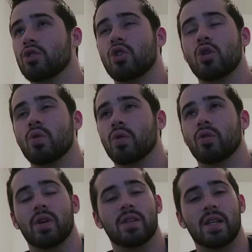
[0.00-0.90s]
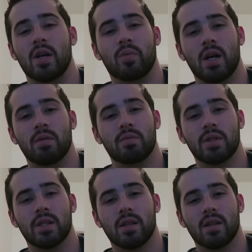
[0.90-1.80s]
two degrees out
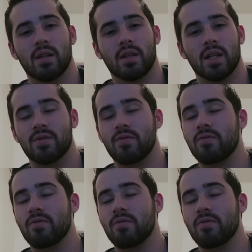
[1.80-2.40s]
probably. It's